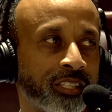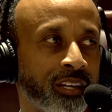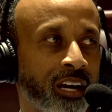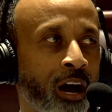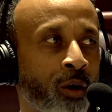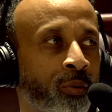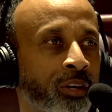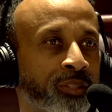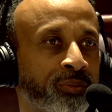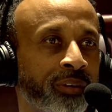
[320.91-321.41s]
You know,
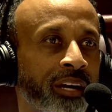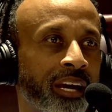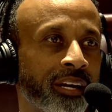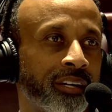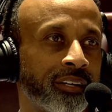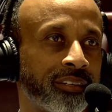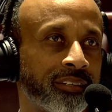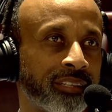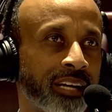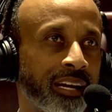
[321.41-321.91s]
I wish we
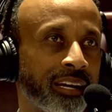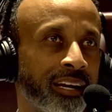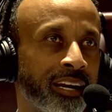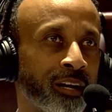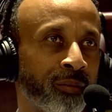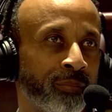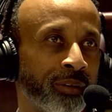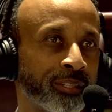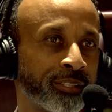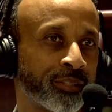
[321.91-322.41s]
had taken
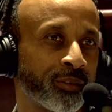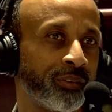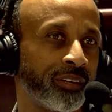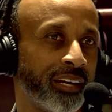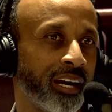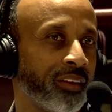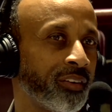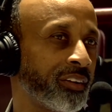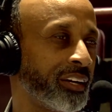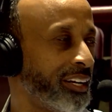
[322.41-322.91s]
care of business on
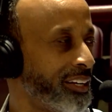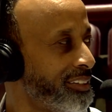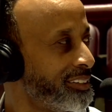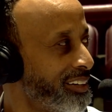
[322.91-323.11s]
the other end.